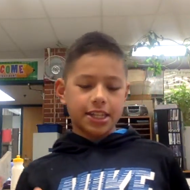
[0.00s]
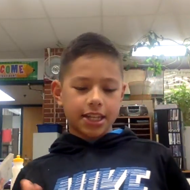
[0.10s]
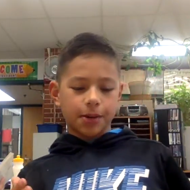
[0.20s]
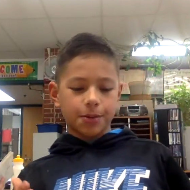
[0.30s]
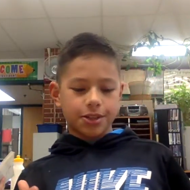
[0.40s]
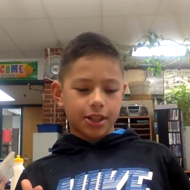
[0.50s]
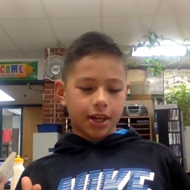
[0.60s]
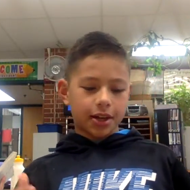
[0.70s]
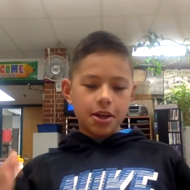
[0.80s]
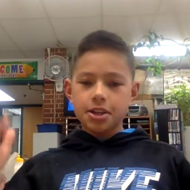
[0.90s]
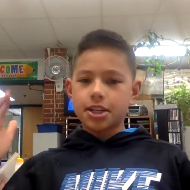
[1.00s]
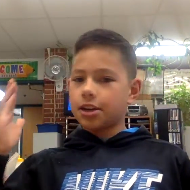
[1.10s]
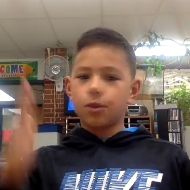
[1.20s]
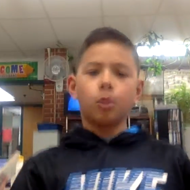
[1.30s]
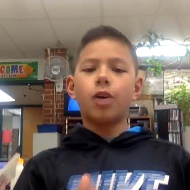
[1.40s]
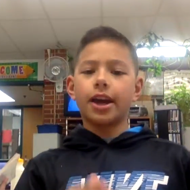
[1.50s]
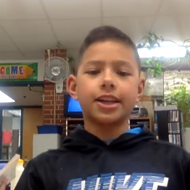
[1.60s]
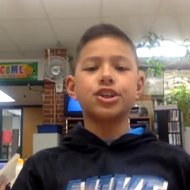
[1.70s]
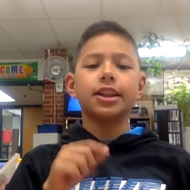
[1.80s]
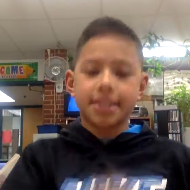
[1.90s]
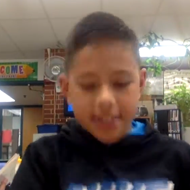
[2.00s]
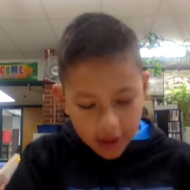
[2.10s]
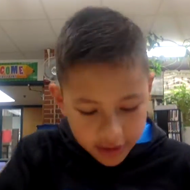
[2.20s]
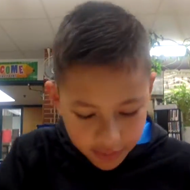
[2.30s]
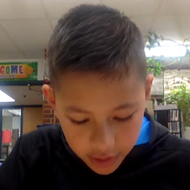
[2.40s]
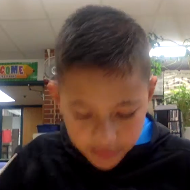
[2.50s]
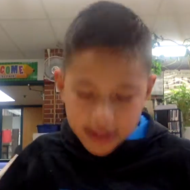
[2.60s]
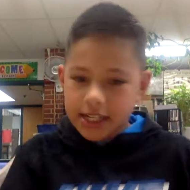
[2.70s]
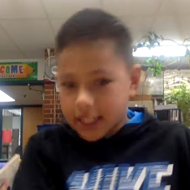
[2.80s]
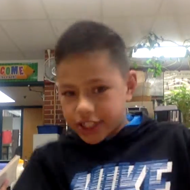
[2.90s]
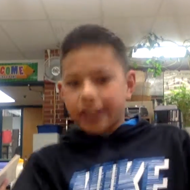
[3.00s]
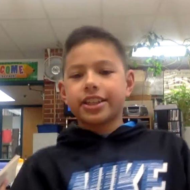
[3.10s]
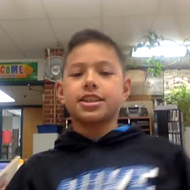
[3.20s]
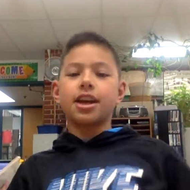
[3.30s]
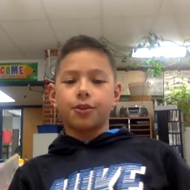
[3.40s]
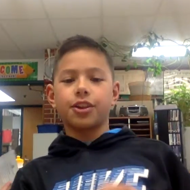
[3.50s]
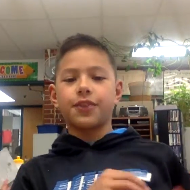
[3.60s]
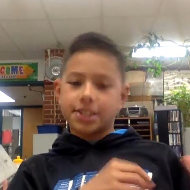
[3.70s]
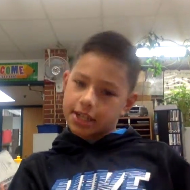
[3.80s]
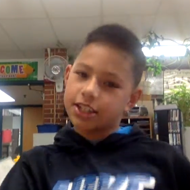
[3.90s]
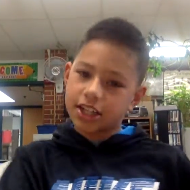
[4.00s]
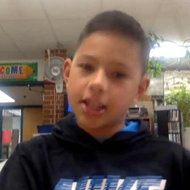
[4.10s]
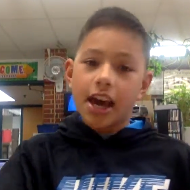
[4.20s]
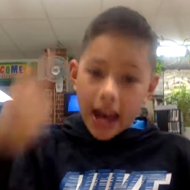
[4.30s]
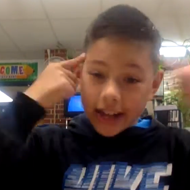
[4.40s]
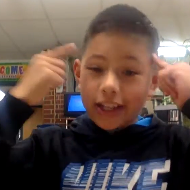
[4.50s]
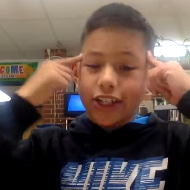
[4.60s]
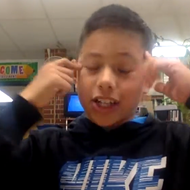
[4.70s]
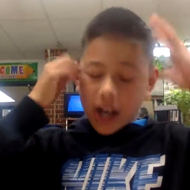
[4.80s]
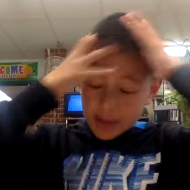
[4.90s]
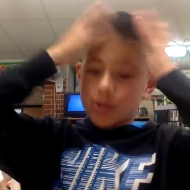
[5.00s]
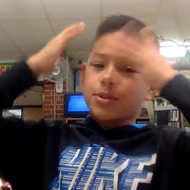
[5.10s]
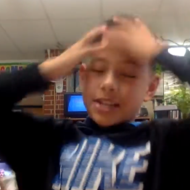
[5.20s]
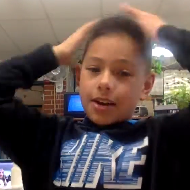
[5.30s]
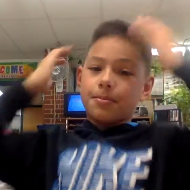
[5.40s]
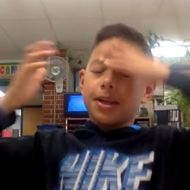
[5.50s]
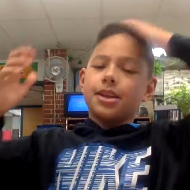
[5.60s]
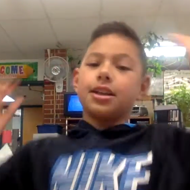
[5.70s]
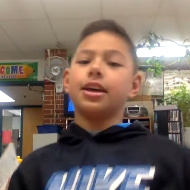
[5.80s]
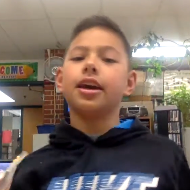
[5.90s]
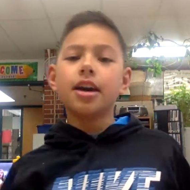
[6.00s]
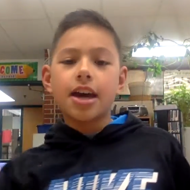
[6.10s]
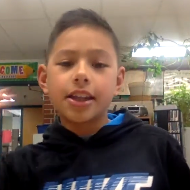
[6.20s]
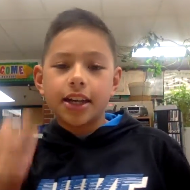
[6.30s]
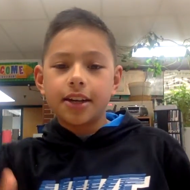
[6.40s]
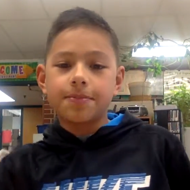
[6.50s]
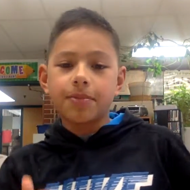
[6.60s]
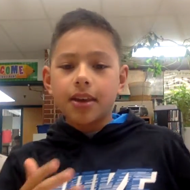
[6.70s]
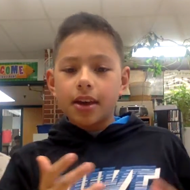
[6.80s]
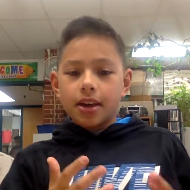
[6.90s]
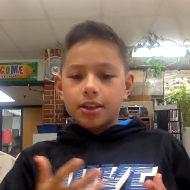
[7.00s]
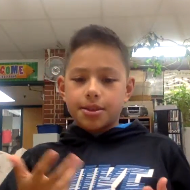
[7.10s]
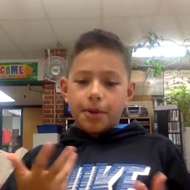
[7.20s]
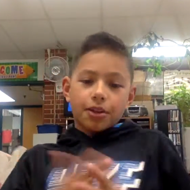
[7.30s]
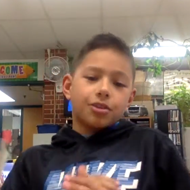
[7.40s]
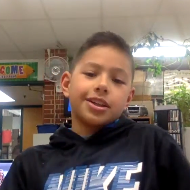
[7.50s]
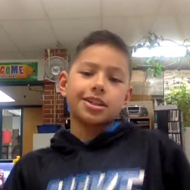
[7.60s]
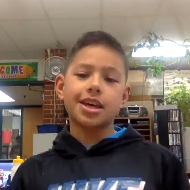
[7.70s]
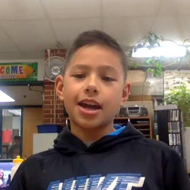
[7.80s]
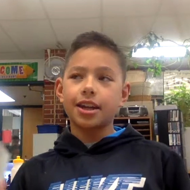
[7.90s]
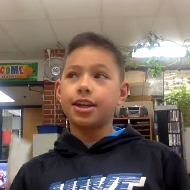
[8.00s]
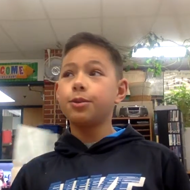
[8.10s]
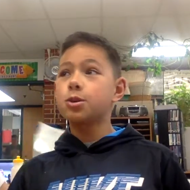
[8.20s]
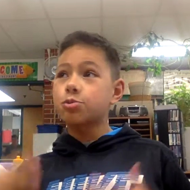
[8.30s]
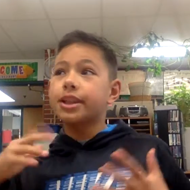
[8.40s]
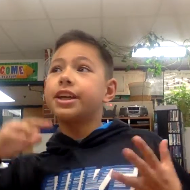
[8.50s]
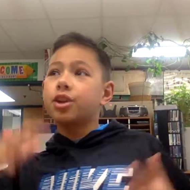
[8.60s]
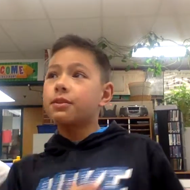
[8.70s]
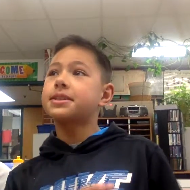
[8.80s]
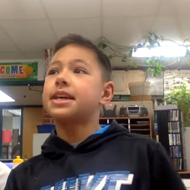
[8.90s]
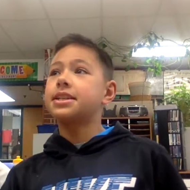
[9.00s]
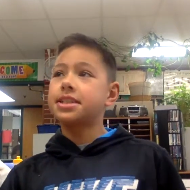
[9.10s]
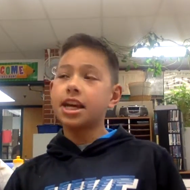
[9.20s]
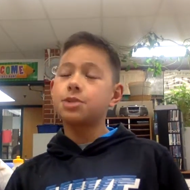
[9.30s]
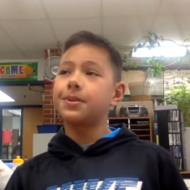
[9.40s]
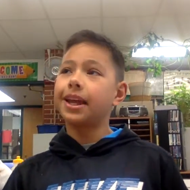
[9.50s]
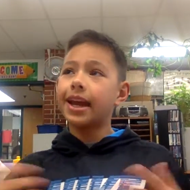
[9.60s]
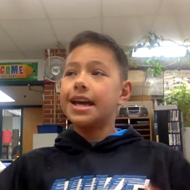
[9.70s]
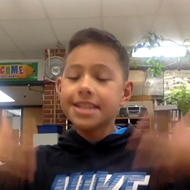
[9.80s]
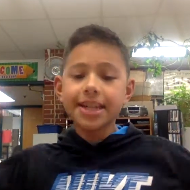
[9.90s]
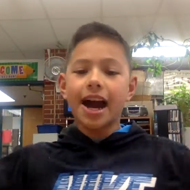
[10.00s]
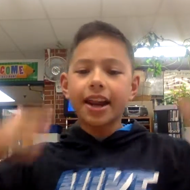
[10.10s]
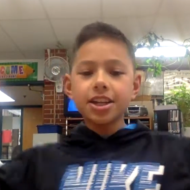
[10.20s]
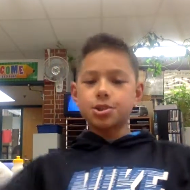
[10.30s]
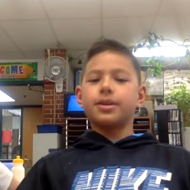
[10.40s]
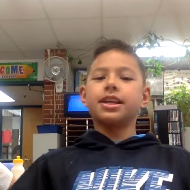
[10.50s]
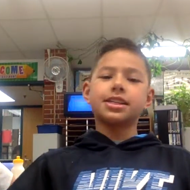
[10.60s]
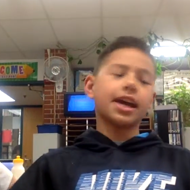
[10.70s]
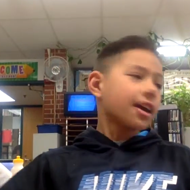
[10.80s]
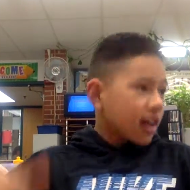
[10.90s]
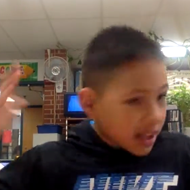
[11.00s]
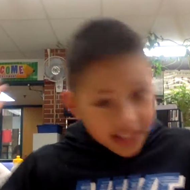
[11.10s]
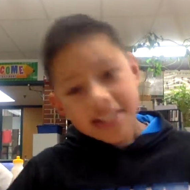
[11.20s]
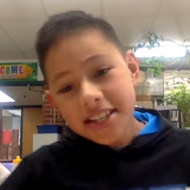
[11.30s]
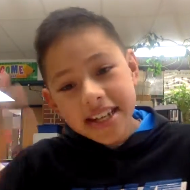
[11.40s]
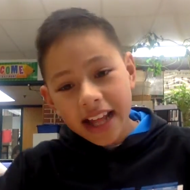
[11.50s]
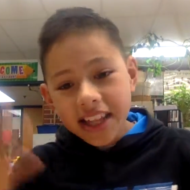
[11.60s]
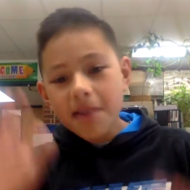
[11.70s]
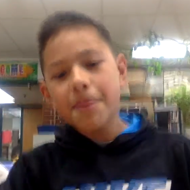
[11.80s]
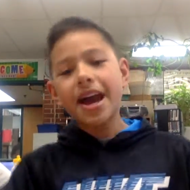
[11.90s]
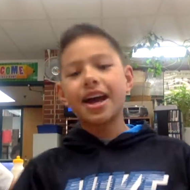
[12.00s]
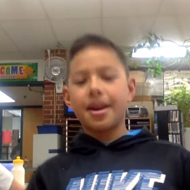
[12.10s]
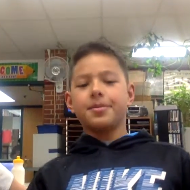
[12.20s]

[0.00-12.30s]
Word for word: He's able to like say, "Oh, I can jot this down really fast. I can jot this down really fast. I can jot," and it comes to his head immediately. And then some other things that he was really nervous on stage, but then as he got into it, he's like, "This is not that bad."